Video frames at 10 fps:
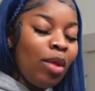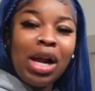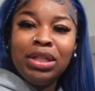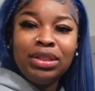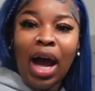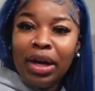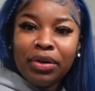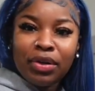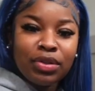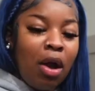
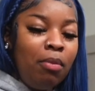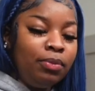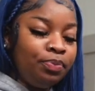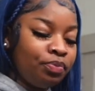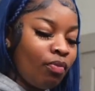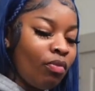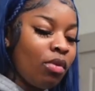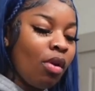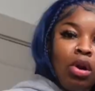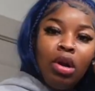exotic or something.
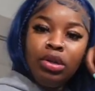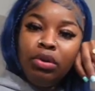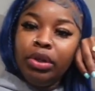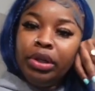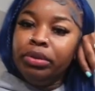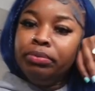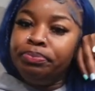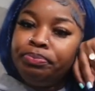Don't get them.